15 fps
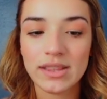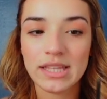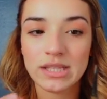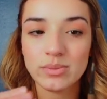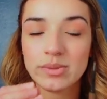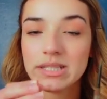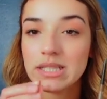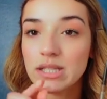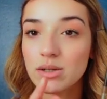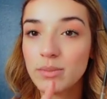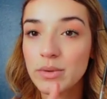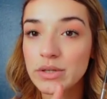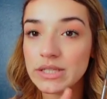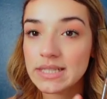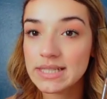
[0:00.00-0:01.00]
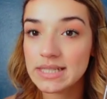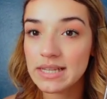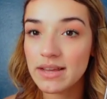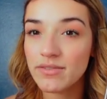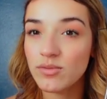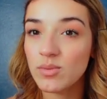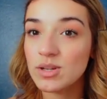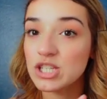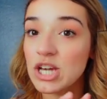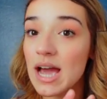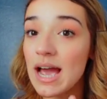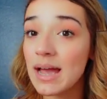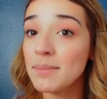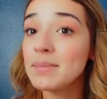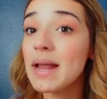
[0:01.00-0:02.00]
This one's a little more stiff, which
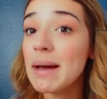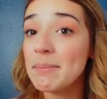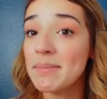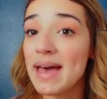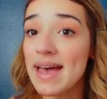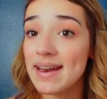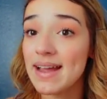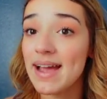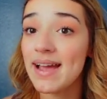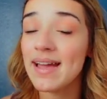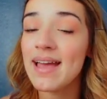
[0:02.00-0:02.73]
I'm not mad at.